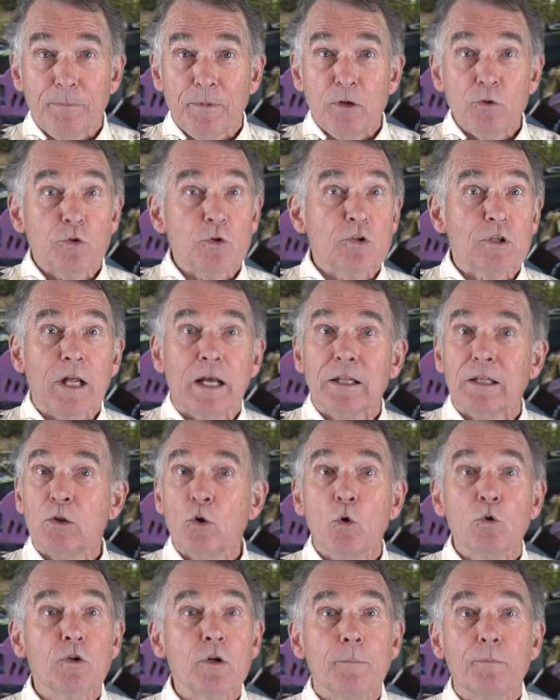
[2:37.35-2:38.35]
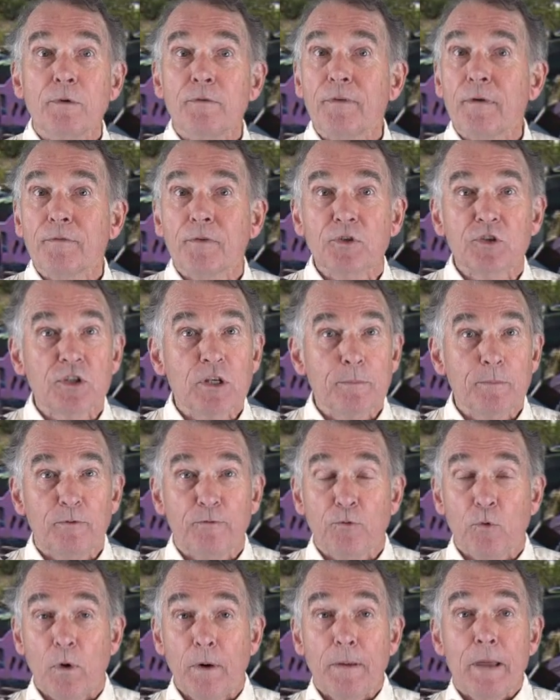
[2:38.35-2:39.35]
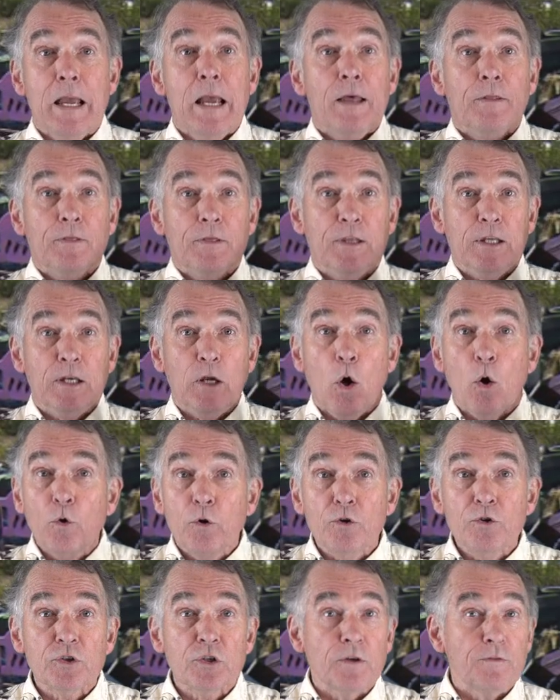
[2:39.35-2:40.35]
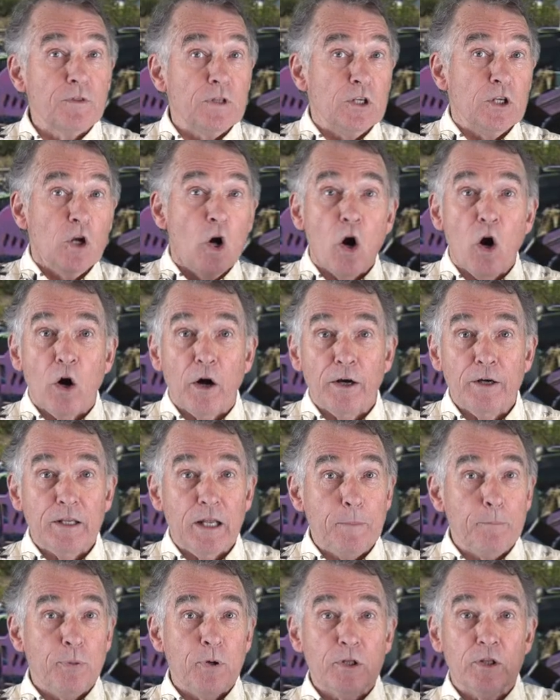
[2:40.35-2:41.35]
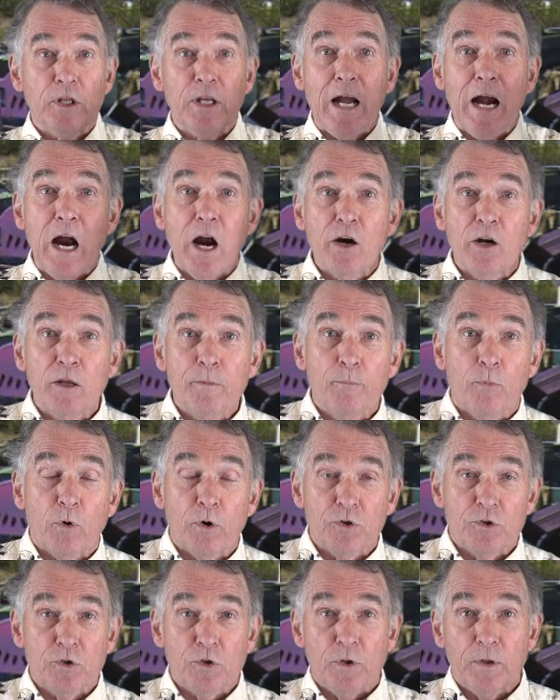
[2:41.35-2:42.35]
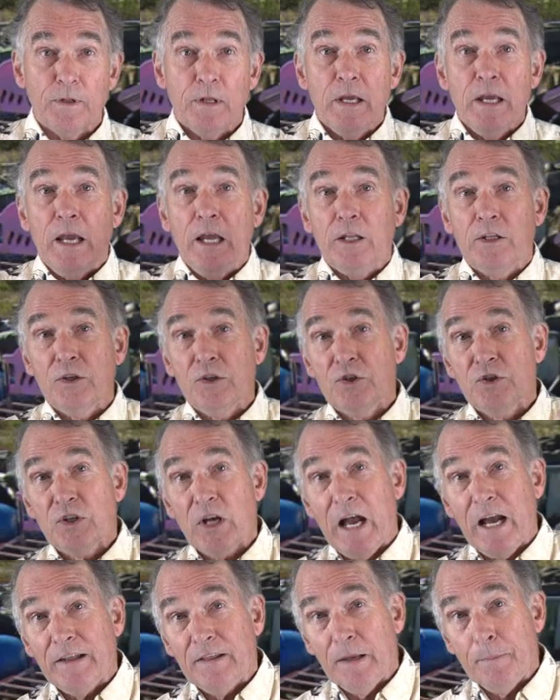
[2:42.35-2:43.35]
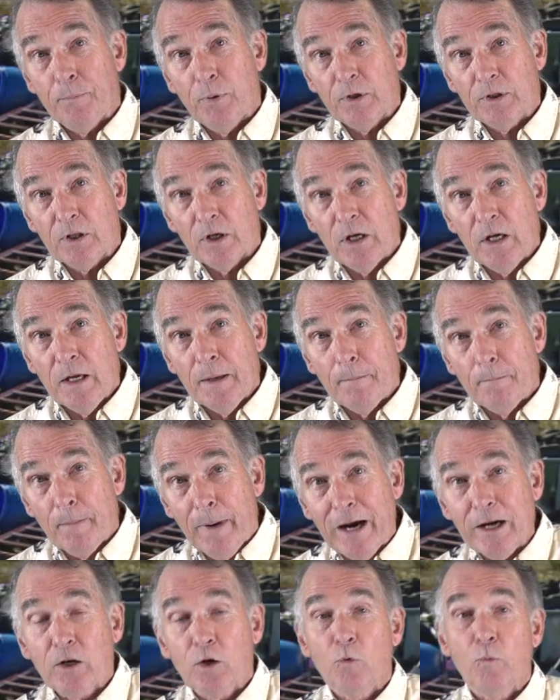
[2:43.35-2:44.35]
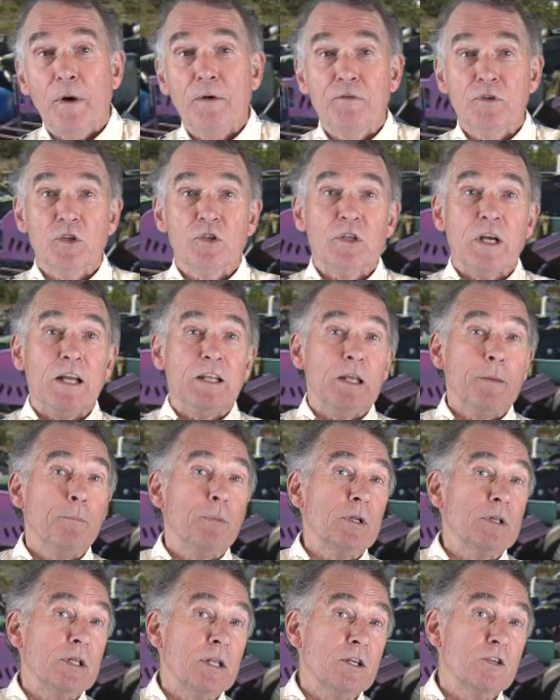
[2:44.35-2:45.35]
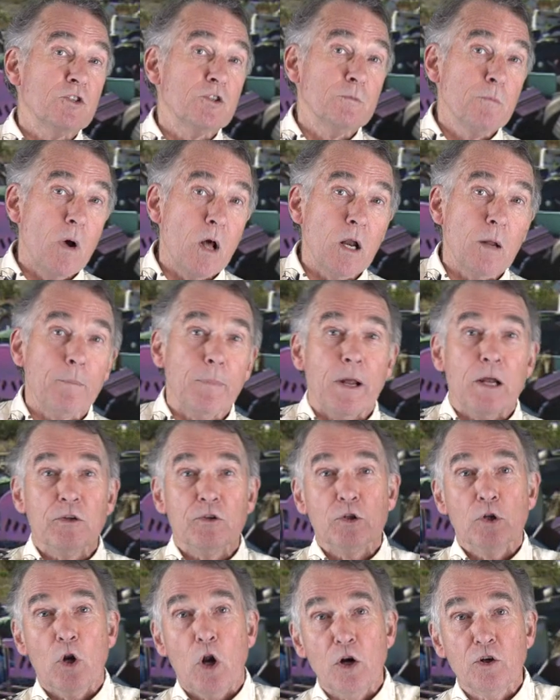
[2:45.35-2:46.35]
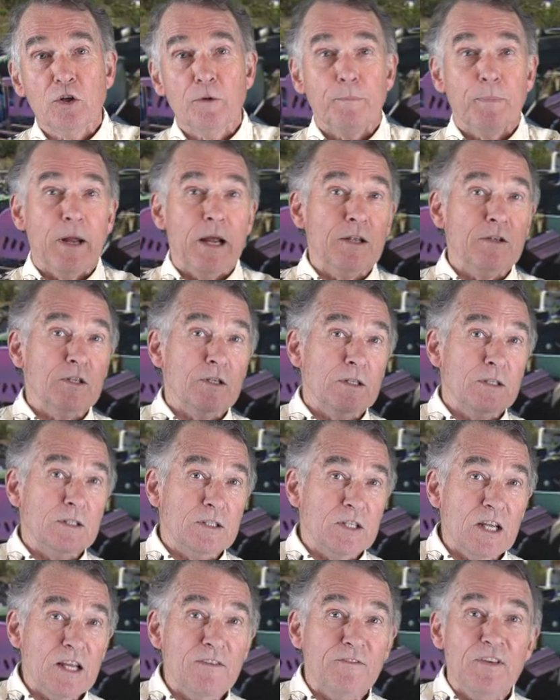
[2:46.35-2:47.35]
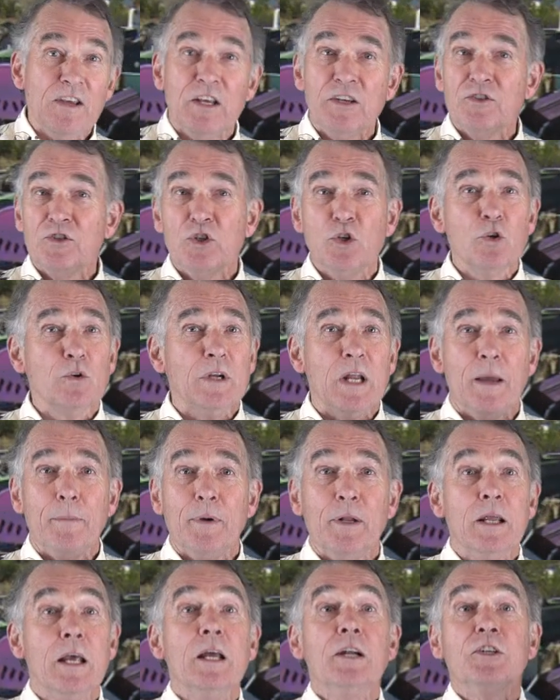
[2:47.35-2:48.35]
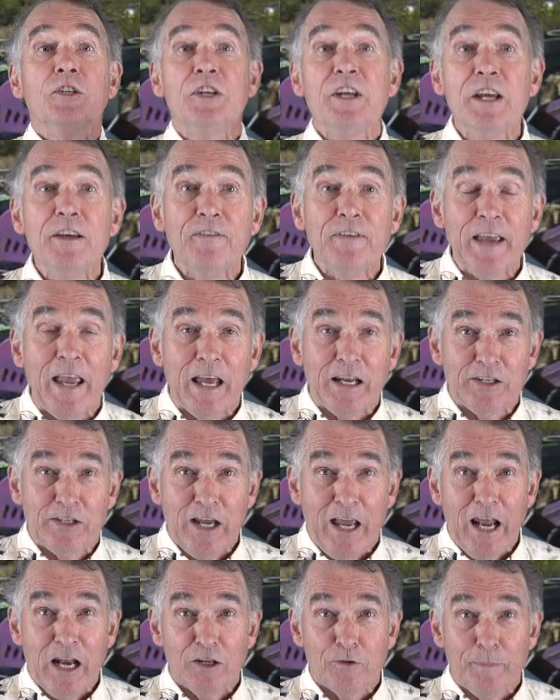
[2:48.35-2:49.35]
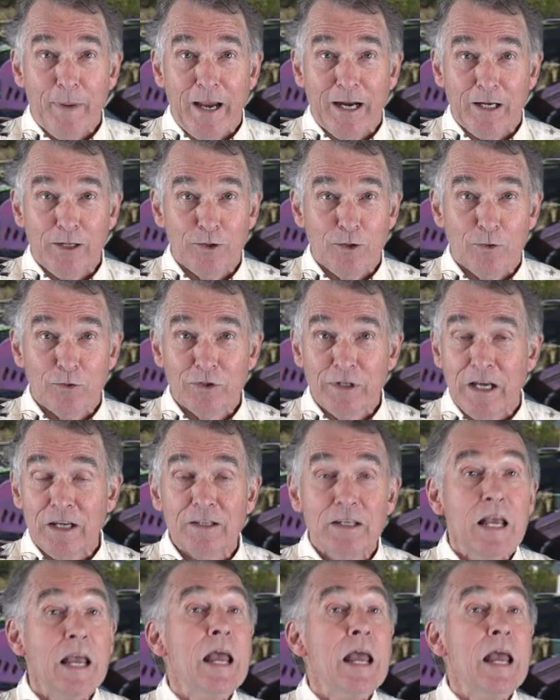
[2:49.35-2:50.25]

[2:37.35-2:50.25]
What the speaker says: This was like no dump you've ever seen before. The owners of the yard, they put the ironing boards to the side. They put the microwaves aside. They put the smaller appliances, larger appliances, TVs, you name it, TV antennas back in those days.